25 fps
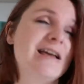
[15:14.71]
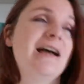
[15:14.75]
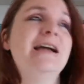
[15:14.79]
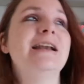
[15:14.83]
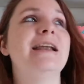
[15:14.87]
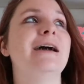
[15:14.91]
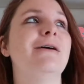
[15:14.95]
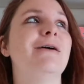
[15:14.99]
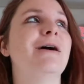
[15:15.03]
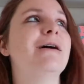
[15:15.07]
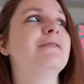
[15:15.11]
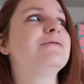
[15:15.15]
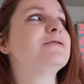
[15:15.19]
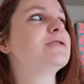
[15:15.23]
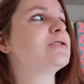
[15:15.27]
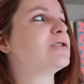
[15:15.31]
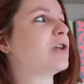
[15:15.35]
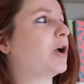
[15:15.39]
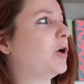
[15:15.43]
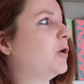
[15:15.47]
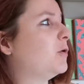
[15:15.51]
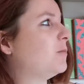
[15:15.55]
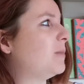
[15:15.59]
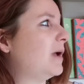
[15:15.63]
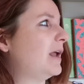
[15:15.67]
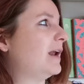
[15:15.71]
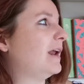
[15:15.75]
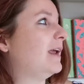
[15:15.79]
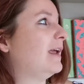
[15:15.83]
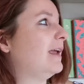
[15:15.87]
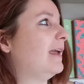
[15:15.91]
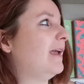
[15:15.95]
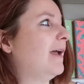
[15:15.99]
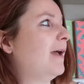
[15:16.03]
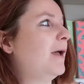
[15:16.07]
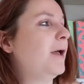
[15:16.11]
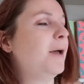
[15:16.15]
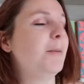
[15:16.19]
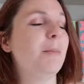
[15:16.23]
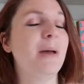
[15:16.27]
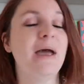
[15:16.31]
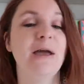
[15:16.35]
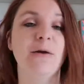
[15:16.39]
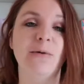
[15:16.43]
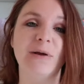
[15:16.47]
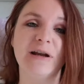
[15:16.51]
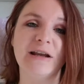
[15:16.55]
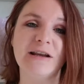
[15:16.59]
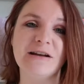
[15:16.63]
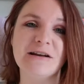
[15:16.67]
I now have so many
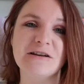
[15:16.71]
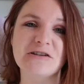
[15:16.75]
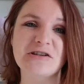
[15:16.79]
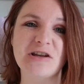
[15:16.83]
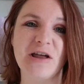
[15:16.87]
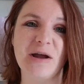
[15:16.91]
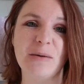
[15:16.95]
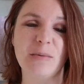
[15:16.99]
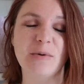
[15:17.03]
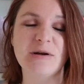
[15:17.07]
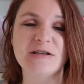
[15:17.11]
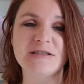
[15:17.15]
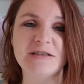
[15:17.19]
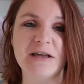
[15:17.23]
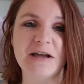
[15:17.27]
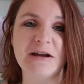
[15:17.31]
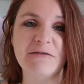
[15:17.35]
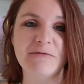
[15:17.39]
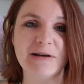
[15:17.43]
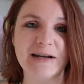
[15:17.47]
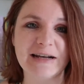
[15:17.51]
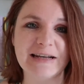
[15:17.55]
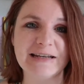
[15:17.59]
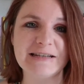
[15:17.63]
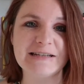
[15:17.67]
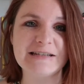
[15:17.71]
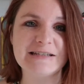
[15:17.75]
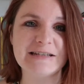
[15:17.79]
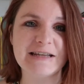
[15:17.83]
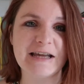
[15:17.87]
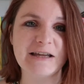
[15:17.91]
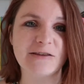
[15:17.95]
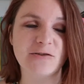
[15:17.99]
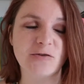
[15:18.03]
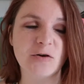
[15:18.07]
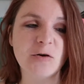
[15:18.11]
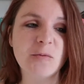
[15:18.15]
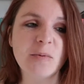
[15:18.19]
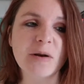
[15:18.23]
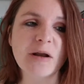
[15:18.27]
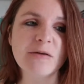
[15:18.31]
Penguin English libraries that I really need to get through,